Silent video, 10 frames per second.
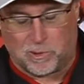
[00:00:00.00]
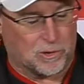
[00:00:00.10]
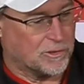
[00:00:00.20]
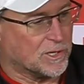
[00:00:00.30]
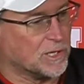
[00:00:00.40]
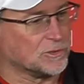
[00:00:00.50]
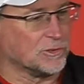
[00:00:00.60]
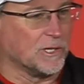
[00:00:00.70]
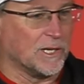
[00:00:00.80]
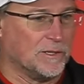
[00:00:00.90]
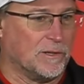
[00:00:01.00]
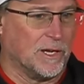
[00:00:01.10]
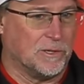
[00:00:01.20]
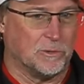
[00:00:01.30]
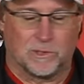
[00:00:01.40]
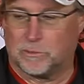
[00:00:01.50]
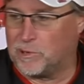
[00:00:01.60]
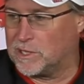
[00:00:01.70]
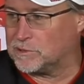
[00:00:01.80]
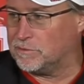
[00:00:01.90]
this part of the country, I knew what
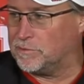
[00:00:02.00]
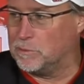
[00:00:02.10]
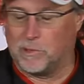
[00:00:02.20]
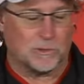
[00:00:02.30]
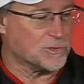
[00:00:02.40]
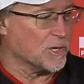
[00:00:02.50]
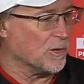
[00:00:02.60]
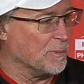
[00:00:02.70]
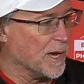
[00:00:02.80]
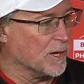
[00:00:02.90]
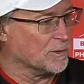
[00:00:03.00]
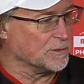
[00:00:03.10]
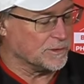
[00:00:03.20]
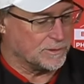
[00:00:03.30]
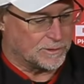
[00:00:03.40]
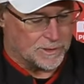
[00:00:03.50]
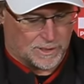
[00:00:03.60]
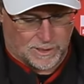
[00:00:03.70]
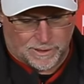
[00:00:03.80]
Nebraska football was all about and,